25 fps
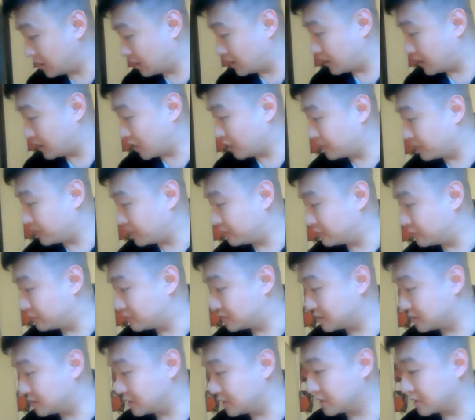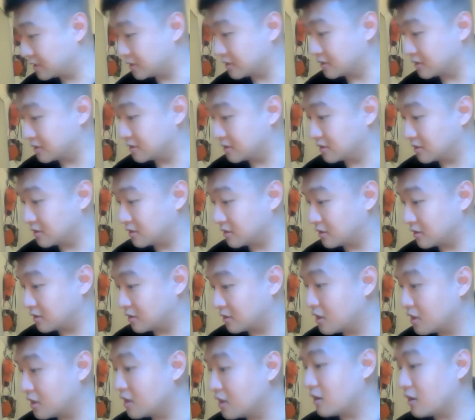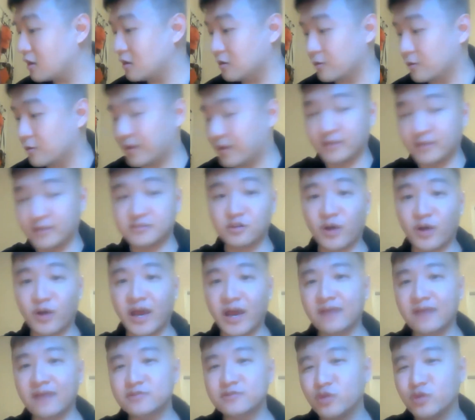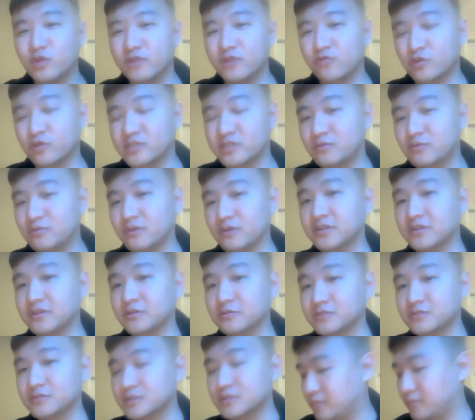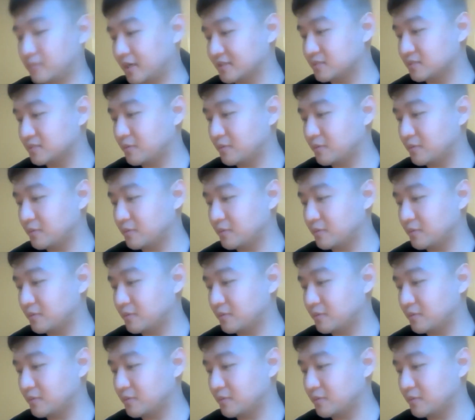I'd be using, oh, okay. So I have 2014 revenues, but I